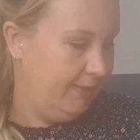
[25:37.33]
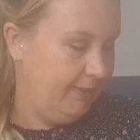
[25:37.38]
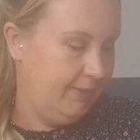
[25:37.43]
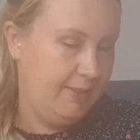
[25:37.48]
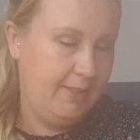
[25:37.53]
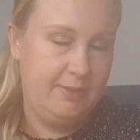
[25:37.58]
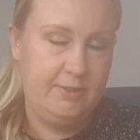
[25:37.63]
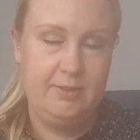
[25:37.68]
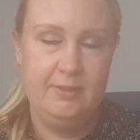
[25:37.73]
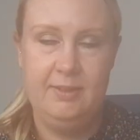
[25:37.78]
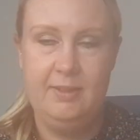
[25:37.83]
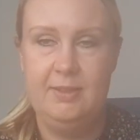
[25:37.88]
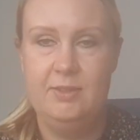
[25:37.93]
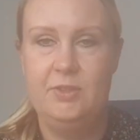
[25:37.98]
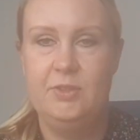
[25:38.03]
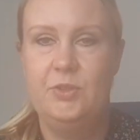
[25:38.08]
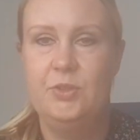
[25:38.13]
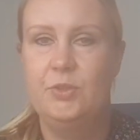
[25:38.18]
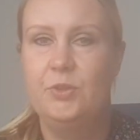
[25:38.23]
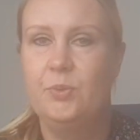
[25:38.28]
that
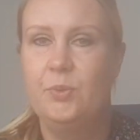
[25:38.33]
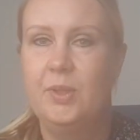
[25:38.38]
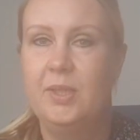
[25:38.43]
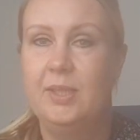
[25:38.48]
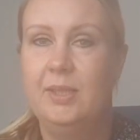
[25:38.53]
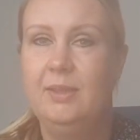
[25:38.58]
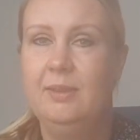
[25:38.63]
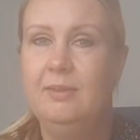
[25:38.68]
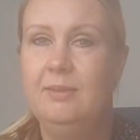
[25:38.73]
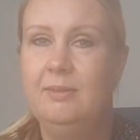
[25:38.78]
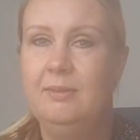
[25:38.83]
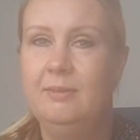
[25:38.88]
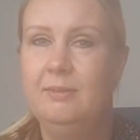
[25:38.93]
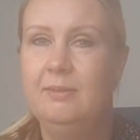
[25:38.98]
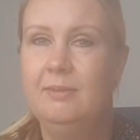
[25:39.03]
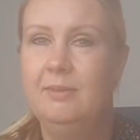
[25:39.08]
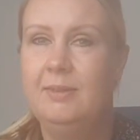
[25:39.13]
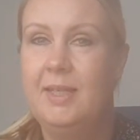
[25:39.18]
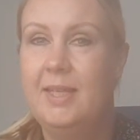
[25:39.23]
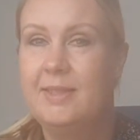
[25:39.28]
is just one
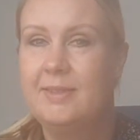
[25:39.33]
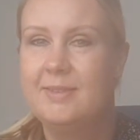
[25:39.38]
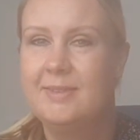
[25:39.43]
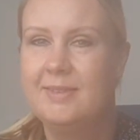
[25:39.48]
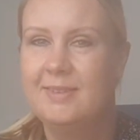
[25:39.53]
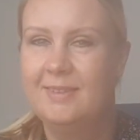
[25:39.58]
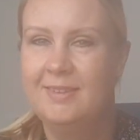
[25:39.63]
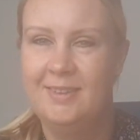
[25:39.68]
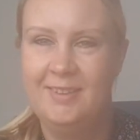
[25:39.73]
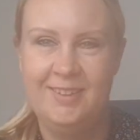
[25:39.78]
less.